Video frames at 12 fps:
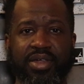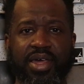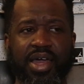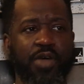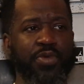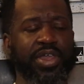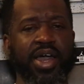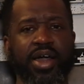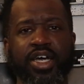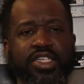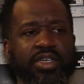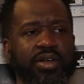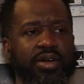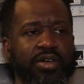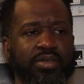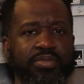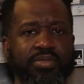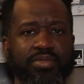Hell, we got Usher,
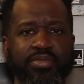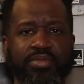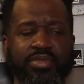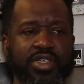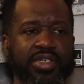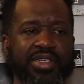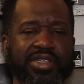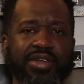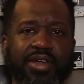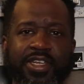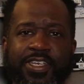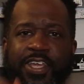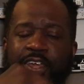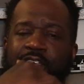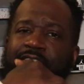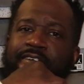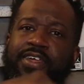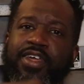this dirty
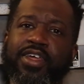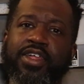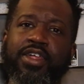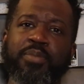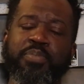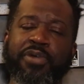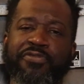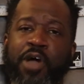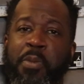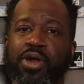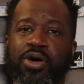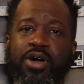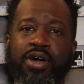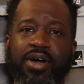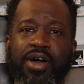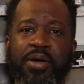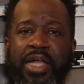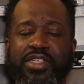dick performing
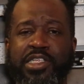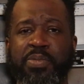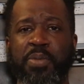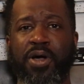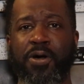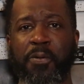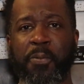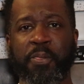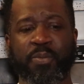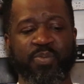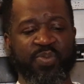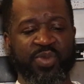at the Super Bowl.